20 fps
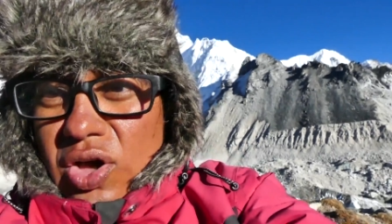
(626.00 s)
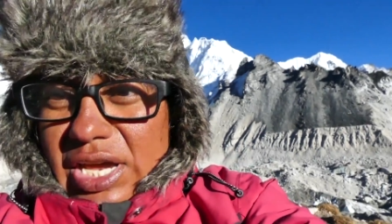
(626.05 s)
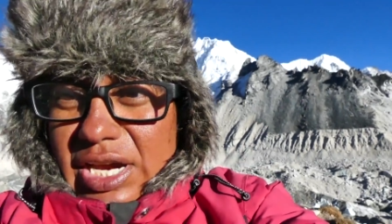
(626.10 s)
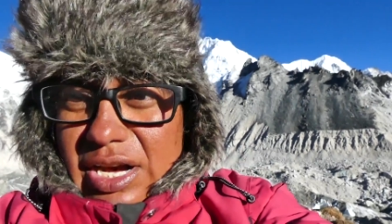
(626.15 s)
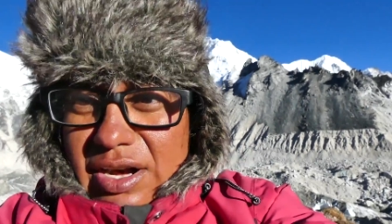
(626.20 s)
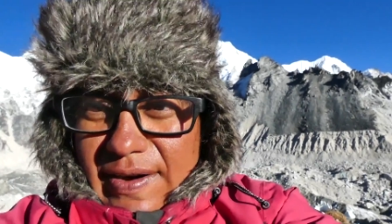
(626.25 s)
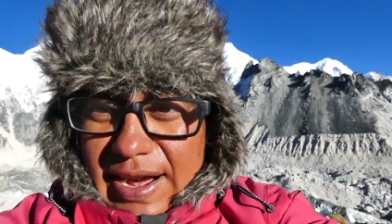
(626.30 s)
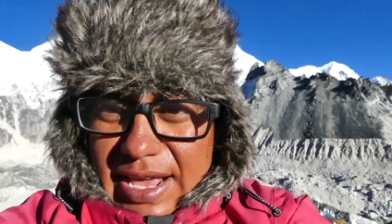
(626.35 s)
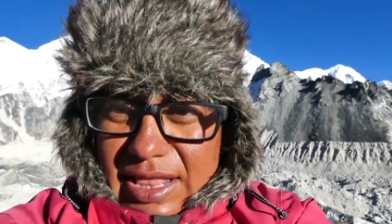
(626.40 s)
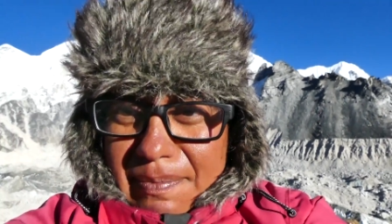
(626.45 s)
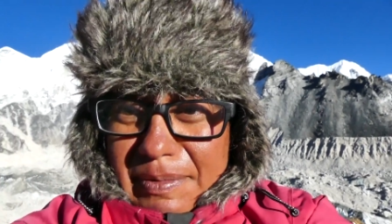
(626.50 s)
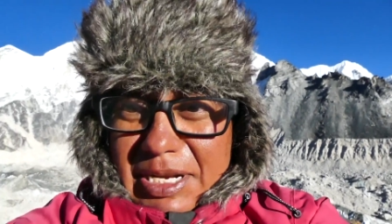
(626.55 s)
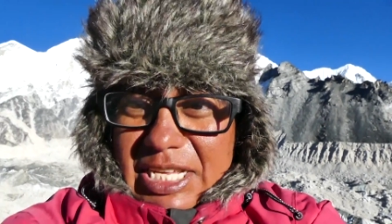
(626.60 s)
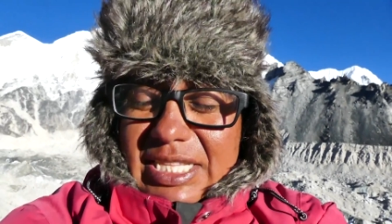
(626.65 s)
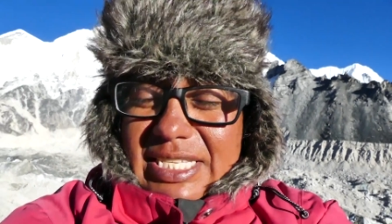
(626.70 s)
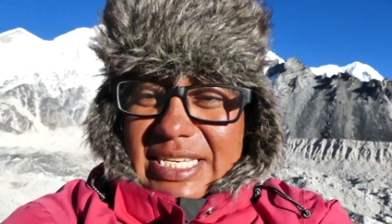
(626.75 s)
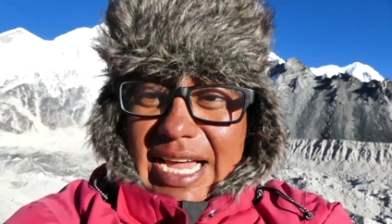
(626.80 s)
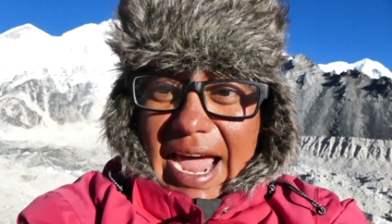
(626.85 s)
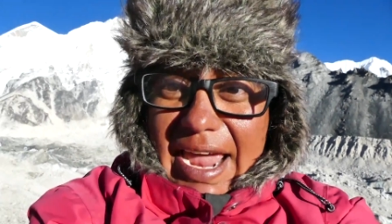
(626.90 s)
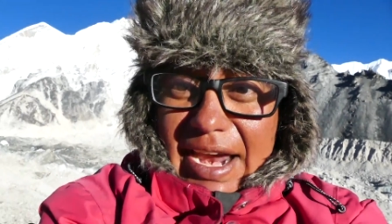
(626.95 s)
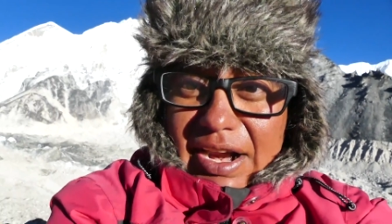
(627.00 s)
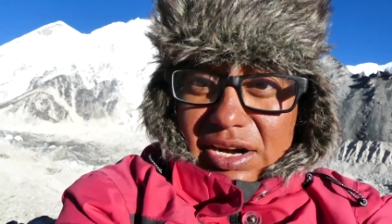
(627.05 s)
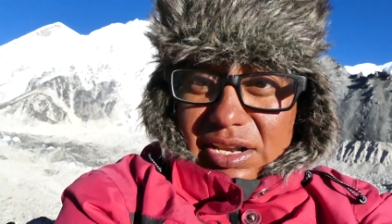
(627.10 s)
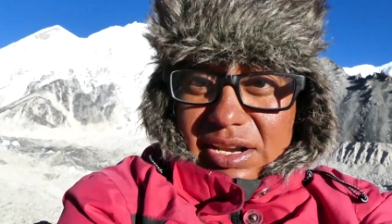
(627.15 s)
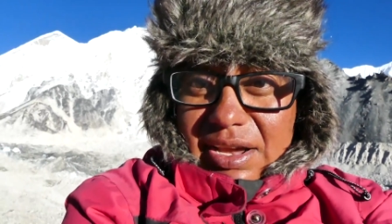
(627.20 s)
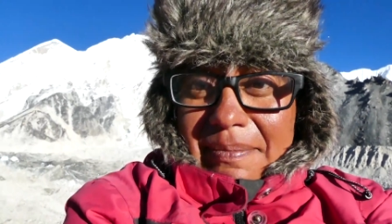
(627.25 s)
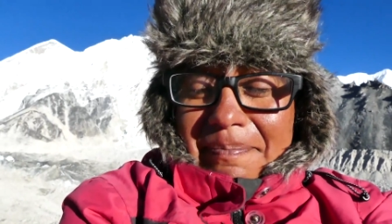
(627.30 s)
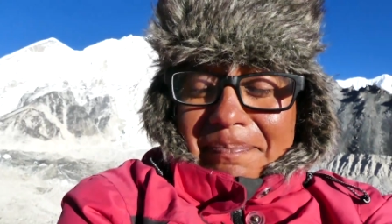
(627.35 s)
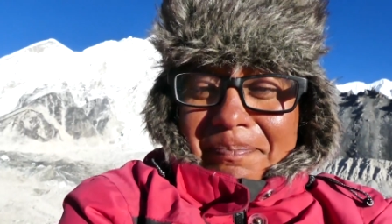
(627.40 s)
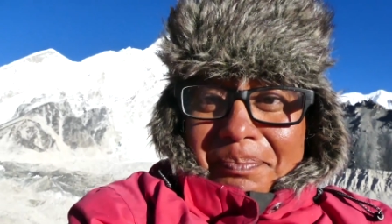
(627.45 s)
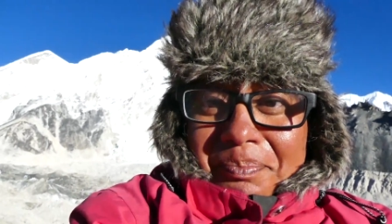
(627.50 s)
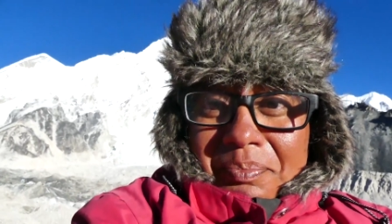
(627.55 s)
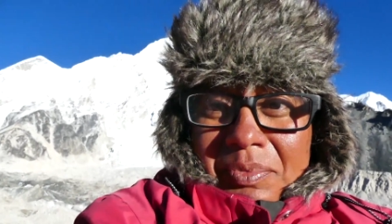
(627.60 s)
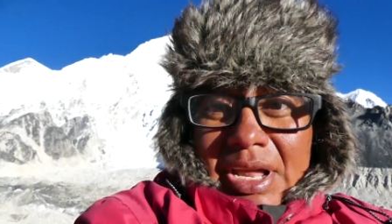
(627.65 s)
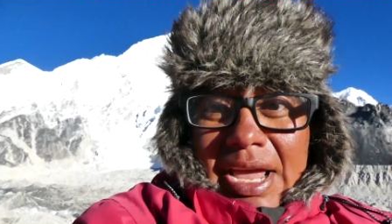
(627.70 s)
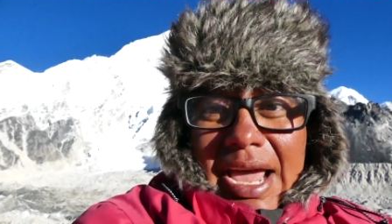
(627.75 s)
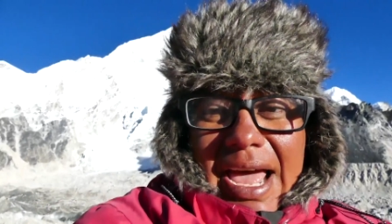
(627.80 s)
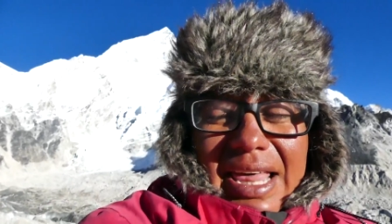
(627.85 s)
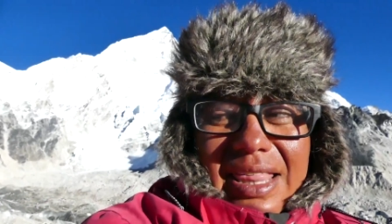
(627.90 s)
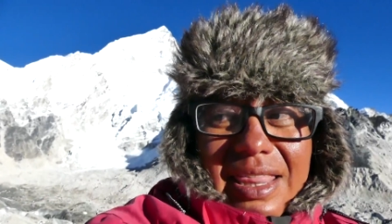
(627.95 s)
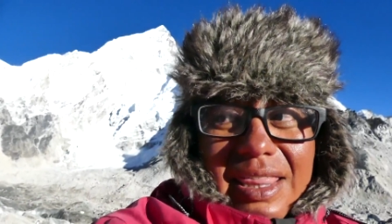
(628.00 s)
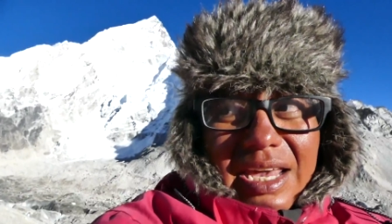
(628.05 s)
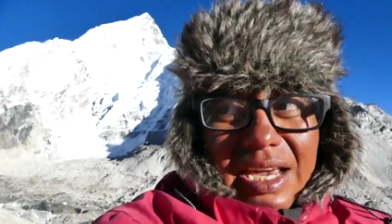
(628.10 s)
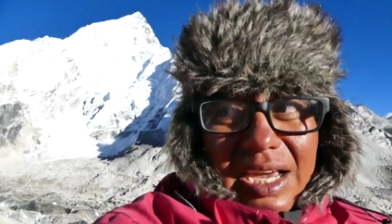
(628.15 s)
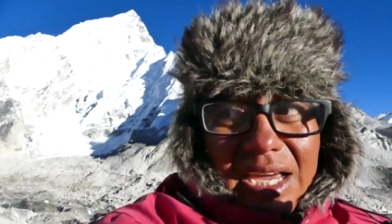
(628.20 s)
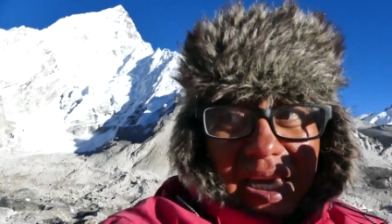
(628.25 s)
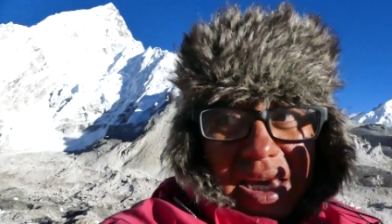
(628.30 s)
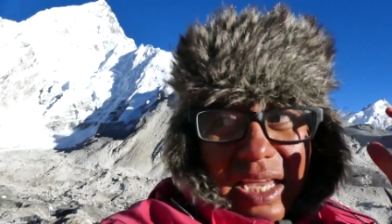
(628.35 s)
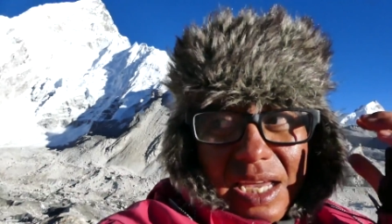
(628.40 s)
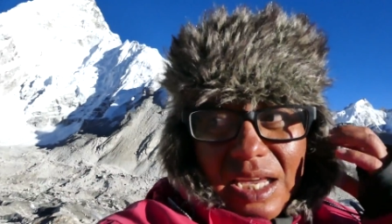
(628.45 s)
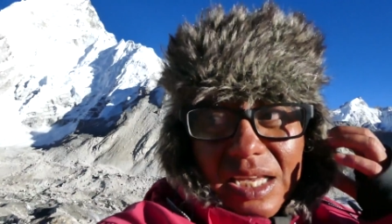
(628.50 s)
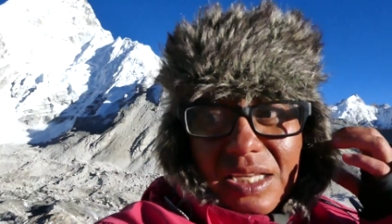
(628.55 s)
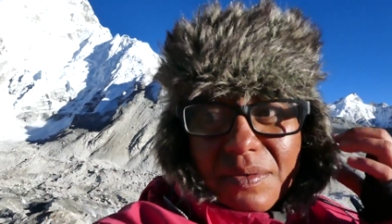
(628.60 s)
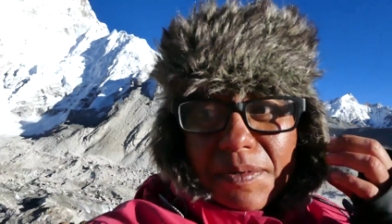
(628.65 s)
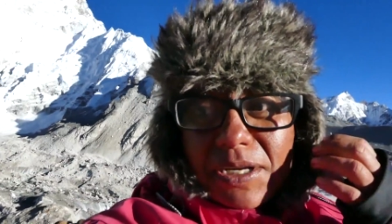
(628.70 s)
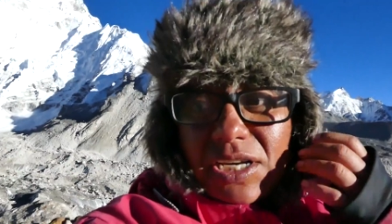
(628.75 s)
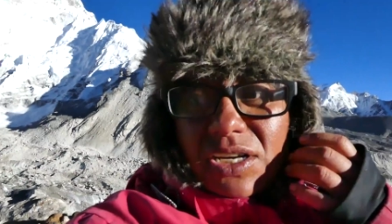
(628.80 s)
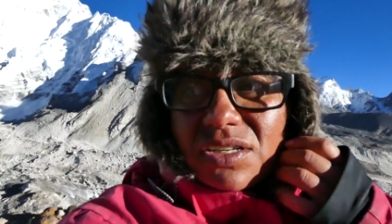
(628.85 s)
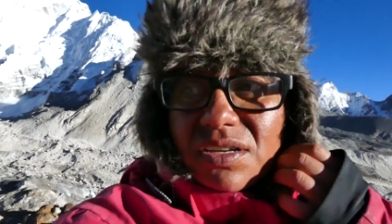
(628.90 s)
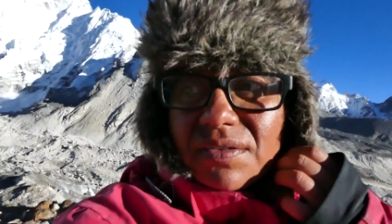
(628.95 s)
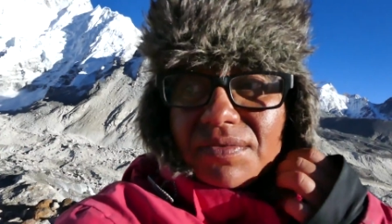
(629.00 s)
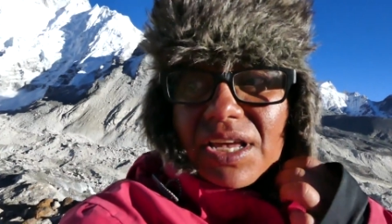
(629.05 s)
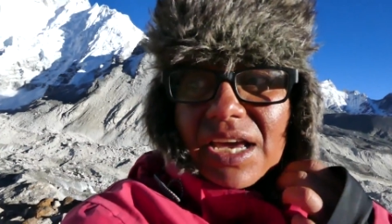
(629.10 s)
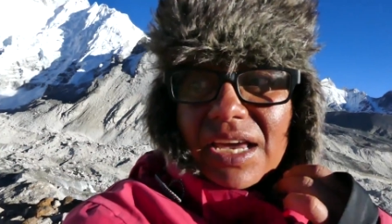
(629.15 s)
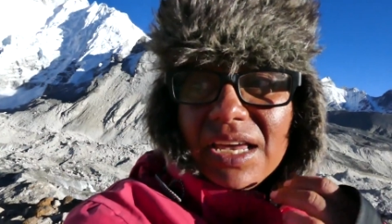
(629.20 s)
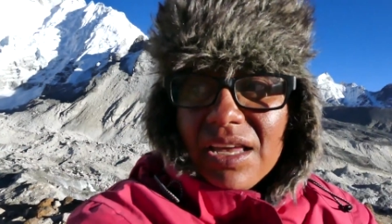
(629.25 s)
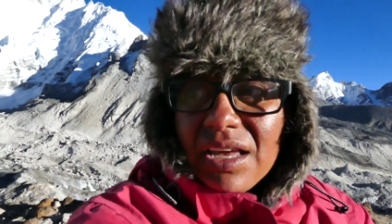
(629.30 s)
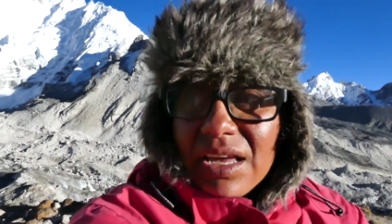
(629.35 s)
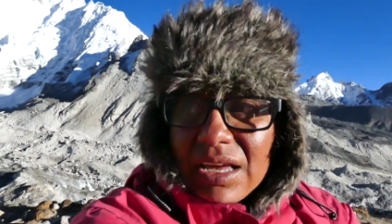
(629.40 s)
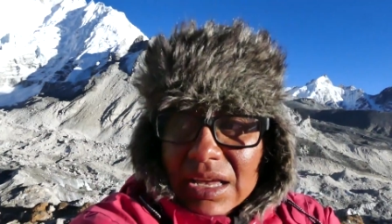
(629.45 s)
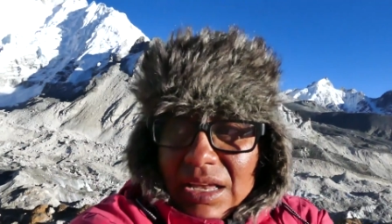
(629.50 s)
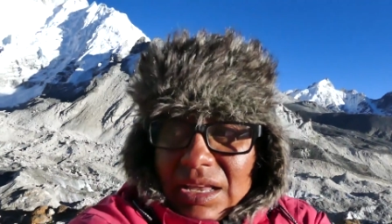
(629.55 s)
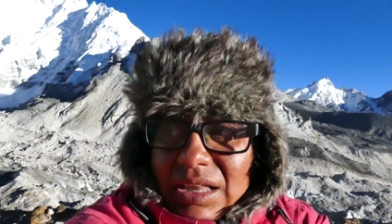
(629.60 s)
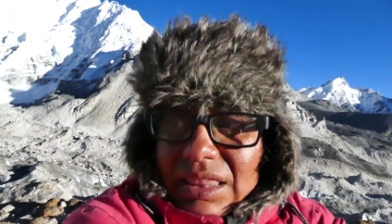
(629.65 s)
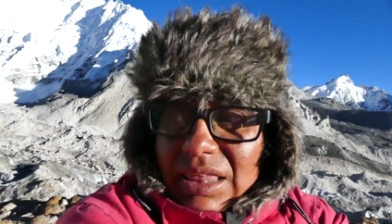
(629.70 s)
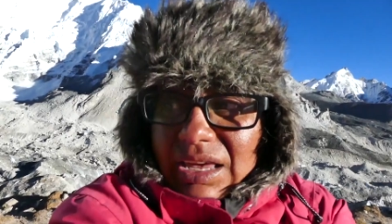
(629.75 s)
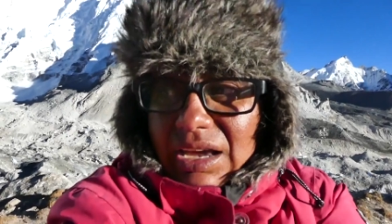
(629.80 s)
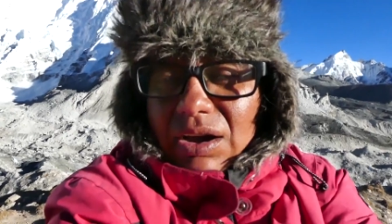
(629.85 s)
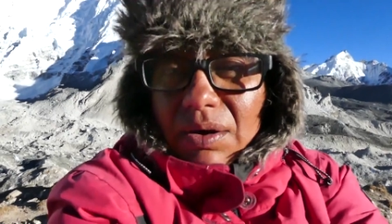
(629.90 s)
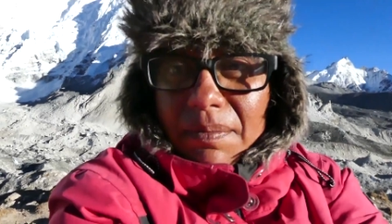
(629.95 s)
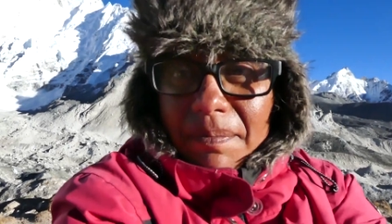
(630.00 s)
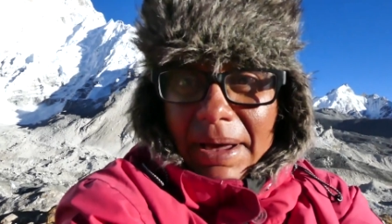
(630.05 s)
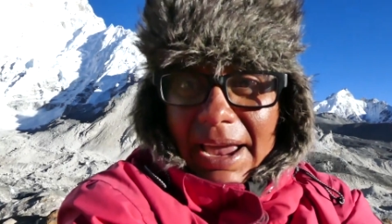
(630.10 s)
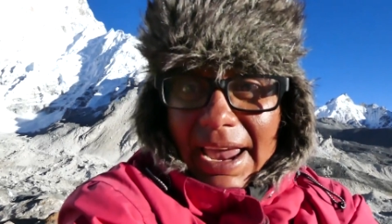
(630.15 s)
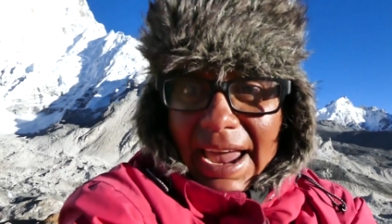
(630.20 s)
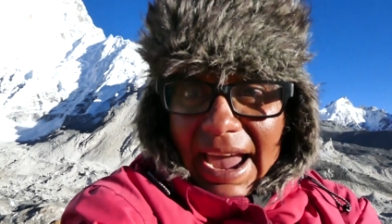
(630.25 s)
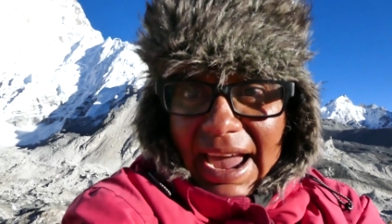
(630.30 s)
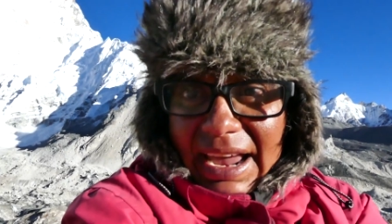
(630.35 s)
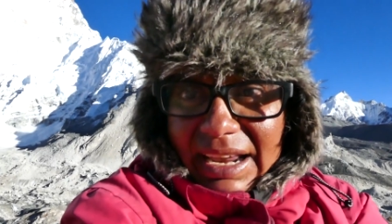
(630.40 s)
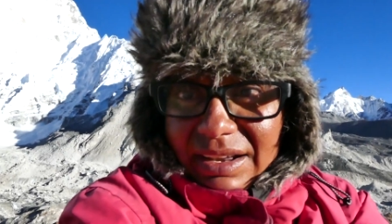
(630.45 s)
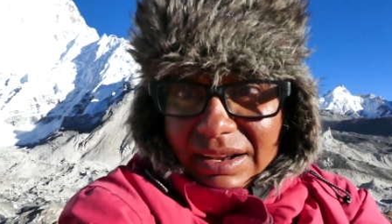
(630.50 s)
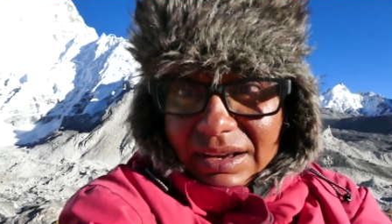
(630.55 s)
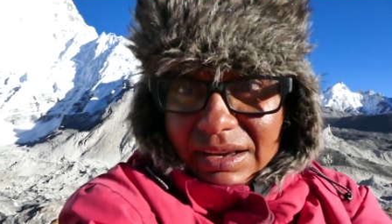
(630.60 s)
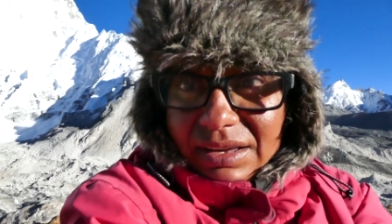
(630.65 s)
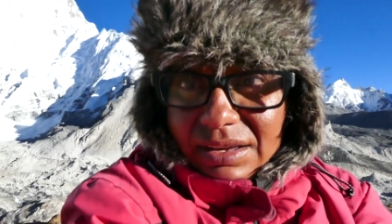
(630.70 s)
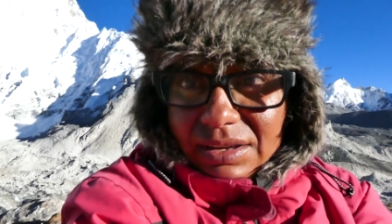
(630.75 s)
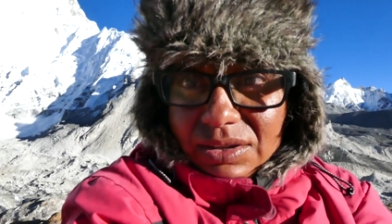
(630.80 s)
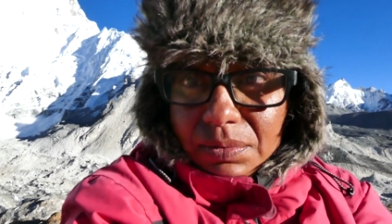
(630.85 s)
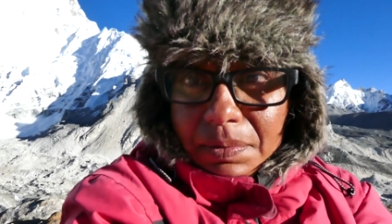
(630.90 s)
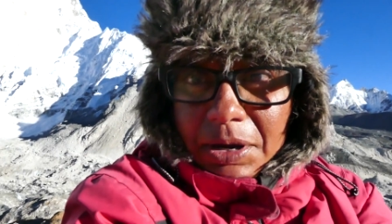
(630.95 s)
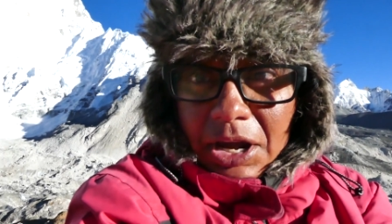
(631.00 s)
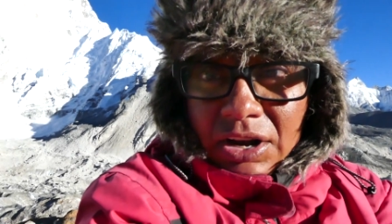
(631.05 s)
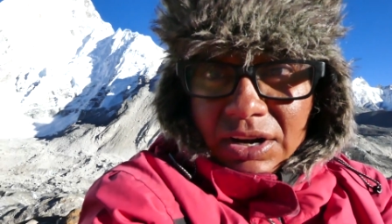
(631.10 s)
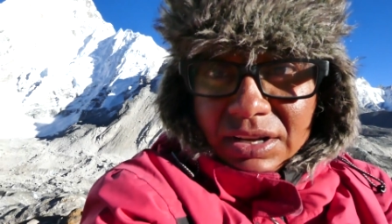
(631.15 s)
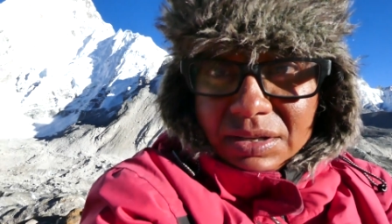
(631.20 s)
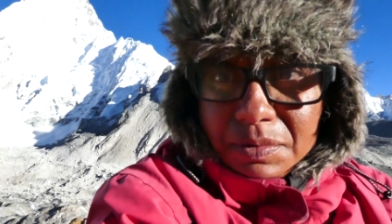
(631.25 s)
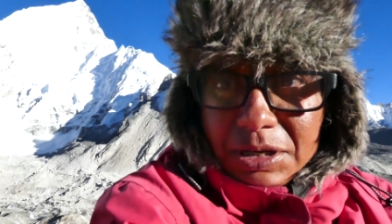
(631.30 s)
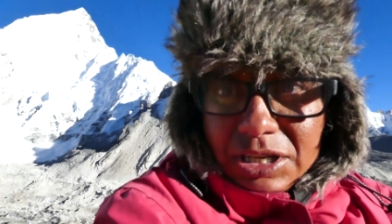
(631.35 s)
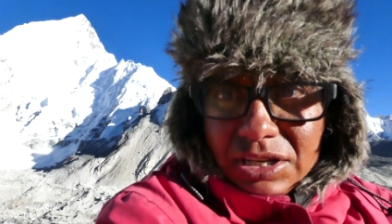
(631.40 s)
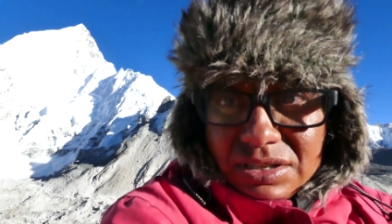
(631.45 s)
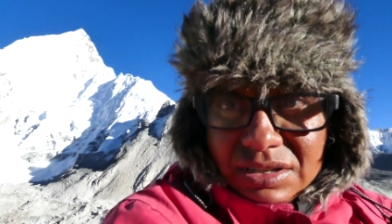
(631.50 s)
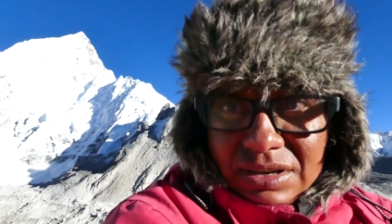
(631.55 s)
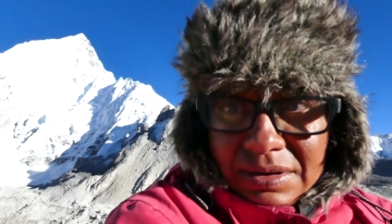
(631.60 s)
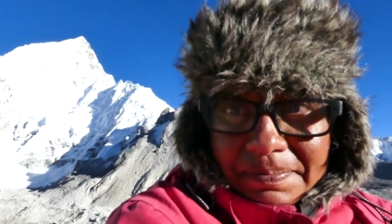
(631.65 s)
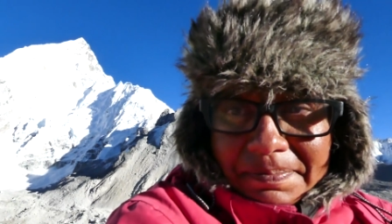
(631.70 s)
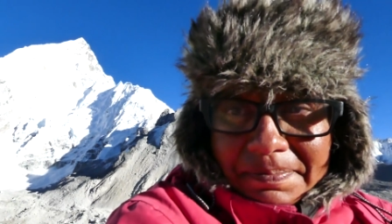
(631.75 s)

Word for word: incredibly tired i think it's because of the thing of my height to be honest because